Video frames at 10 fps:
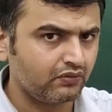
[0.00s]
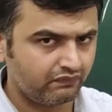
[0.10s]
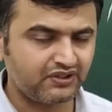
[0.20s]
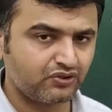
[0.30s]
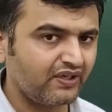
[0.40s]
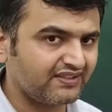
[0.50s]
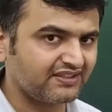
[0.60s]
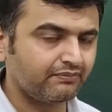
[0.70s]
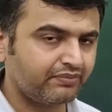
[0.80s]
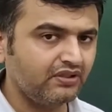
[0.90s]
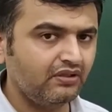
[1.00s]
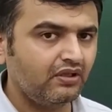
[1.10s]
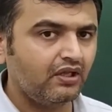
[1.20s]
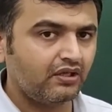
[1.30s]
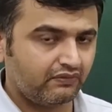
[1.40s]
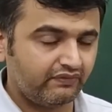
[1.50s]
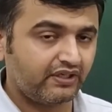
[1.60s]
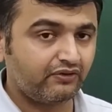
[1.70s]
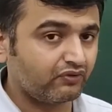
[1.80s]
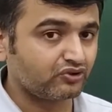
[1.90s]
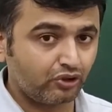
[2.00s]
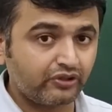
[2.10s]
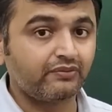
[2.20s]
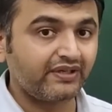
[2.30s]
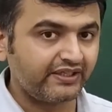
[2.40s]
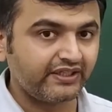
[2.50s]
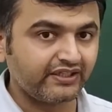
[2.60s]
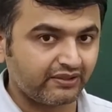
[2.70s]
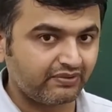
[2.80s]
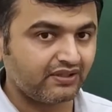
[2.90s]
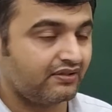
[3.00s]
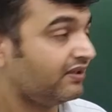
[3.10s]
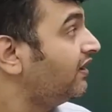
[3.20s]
We saw example where it was not Riemann integrable,